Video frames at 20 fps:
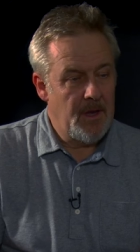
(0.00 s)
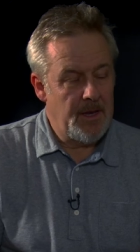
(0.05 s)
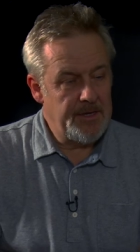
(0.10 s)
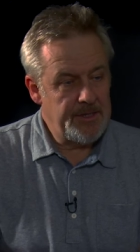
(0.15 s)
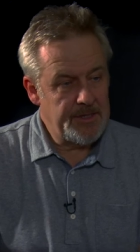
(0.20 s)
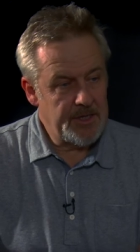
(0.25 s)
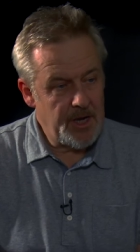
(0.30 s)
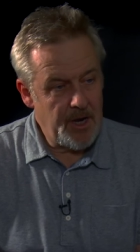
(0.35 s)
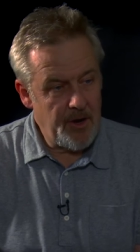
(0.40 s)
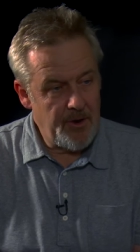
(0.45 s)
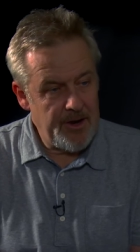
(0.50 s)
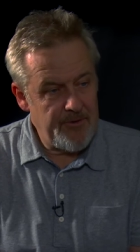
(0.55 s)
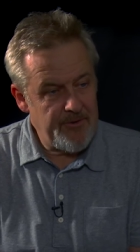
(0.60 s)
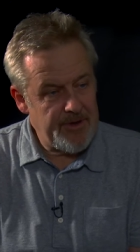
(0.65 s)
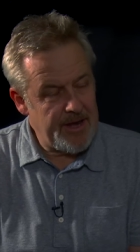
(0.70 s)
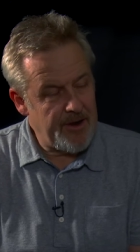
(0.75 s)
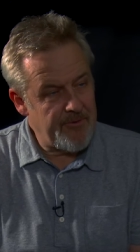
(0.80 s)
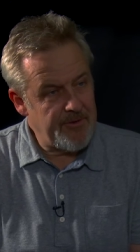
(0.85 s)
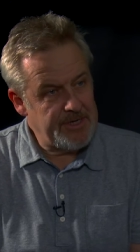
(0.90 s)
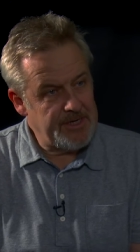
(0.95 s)
And it's the coherent
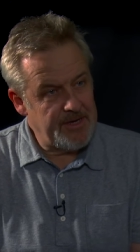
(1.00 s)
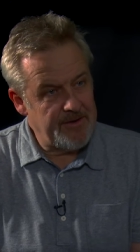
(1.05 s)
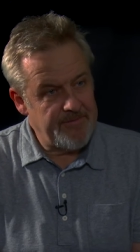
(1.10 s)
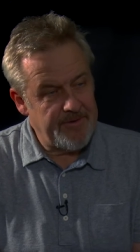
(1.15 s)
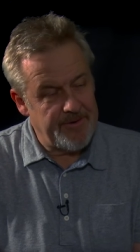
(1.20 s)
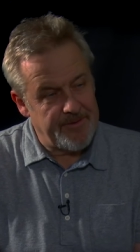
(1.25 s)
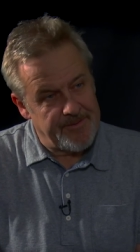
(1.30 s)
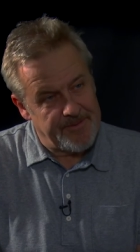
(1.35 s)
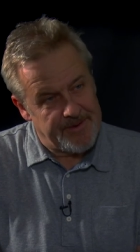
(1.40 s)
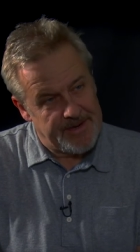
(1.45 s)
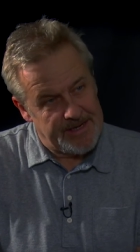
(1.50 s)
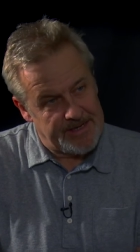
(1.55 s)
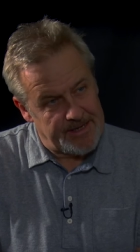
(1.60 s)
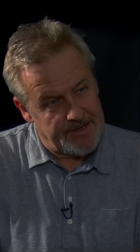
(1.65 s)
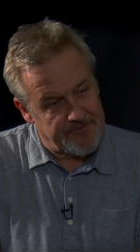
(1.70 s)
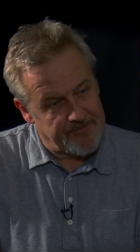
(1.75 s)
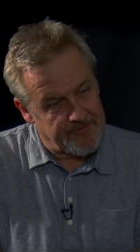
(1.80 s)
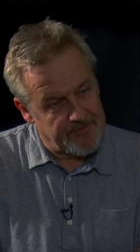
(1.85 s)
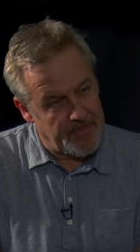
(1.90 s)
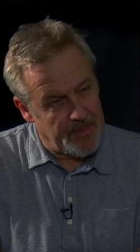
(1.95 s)
narrative. Uh, is
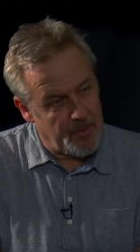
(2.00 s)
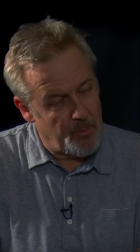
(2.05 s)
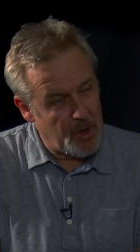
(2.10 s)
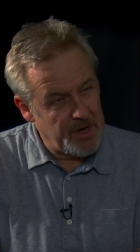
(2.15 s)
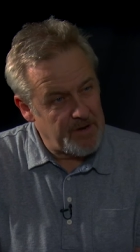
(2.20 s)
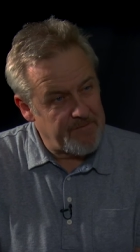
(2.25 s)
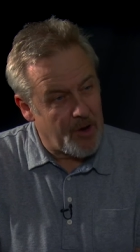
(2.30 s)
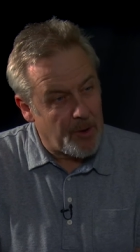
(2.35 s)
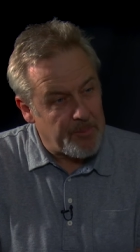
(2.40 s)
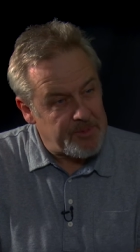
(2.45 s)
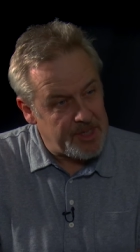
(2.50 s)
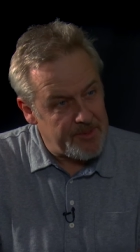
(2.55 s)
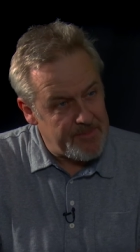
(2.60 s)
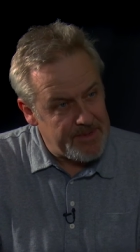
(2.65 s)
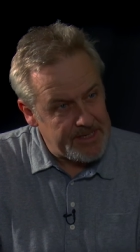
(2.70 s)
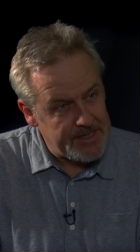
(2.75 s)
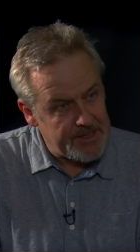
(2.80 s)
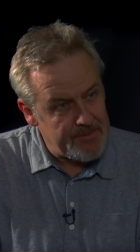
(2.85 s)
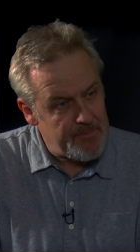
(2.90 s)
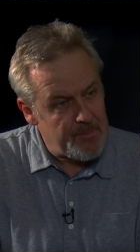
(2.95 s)
it one of
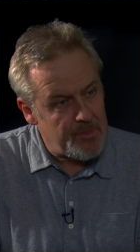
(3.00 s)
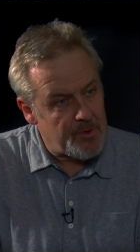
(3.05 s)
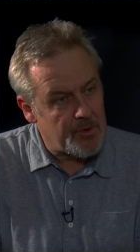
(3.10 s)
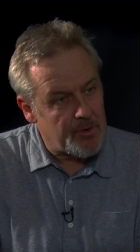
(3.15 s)
optimism